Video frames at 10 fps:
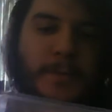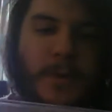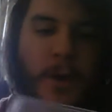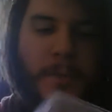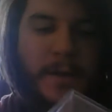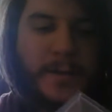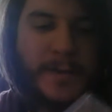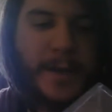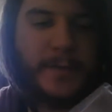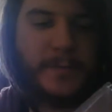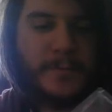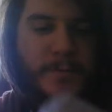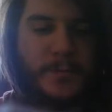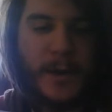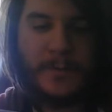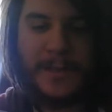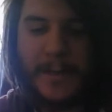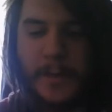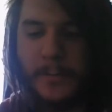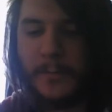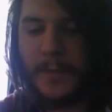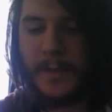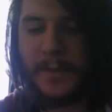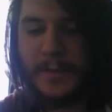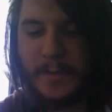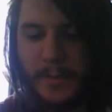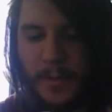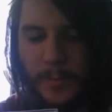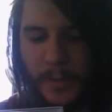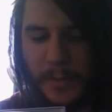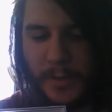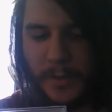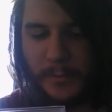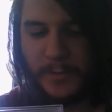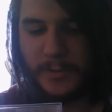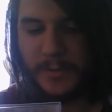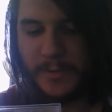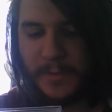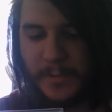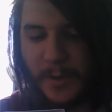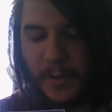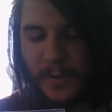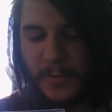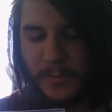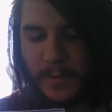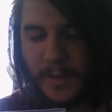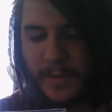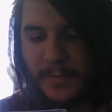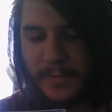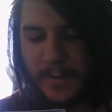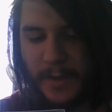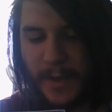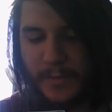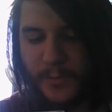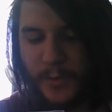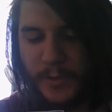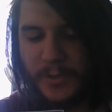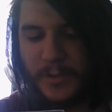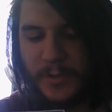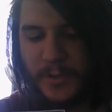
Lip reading: So I made a deck surrounding him and his ability, which is this spell costs 1 less to cast for each